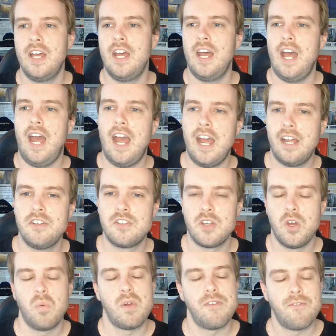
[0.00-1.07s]
And
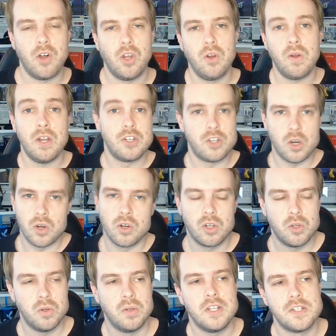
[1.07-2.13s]
we follow a dog
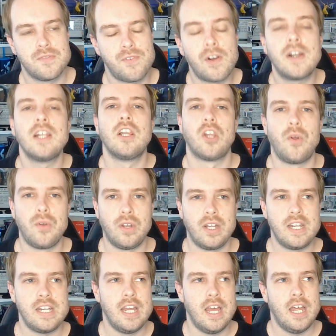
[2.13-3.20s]
who is very
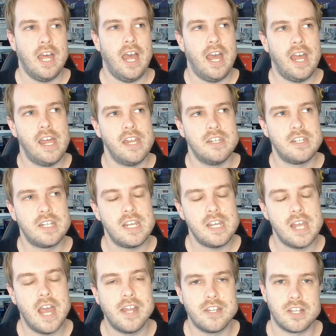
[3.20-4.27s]
lonely, and he
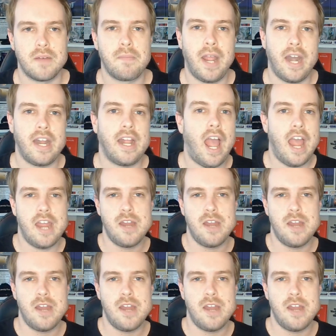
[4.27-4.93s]
ends up getting a